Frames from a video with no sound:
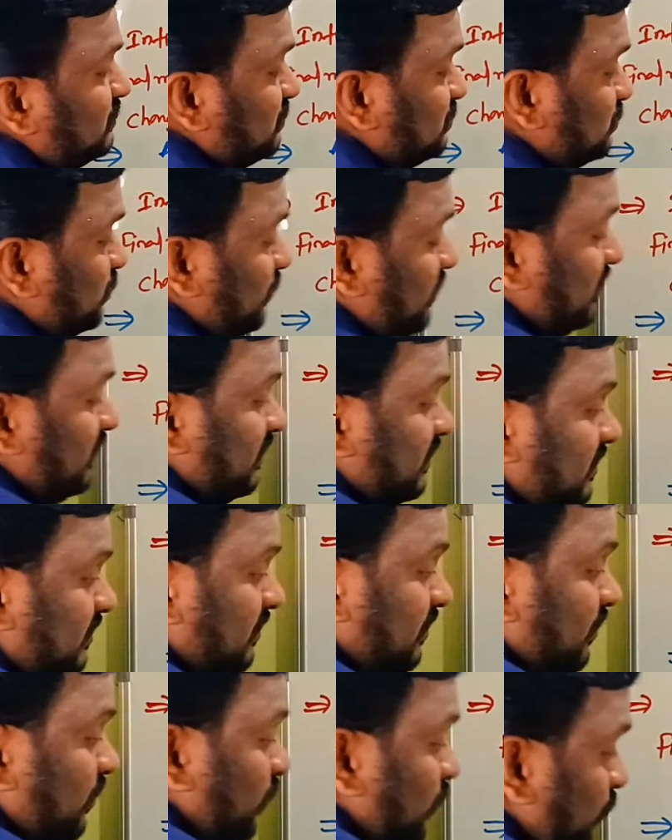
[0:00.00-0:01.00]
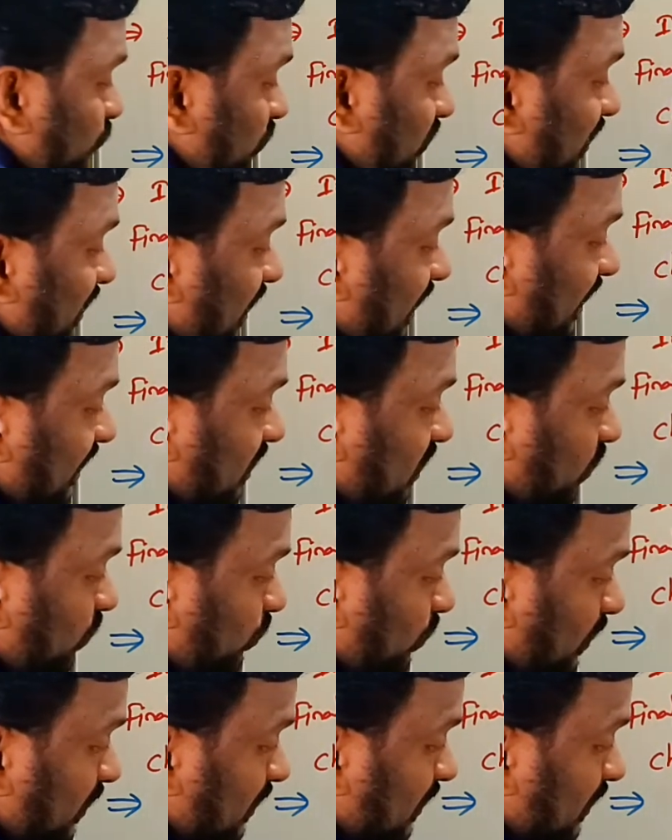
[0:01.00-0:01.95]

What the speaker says: So here we are writing now